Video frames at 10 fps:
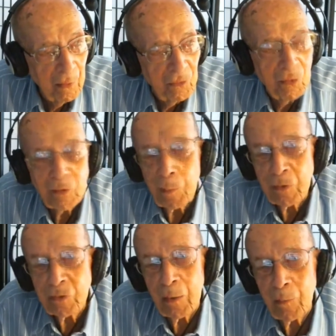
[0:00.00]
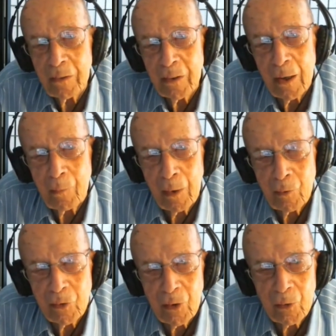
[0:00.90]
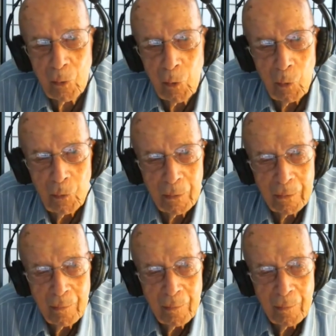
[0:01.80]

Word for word: 50% of my time I was on the road.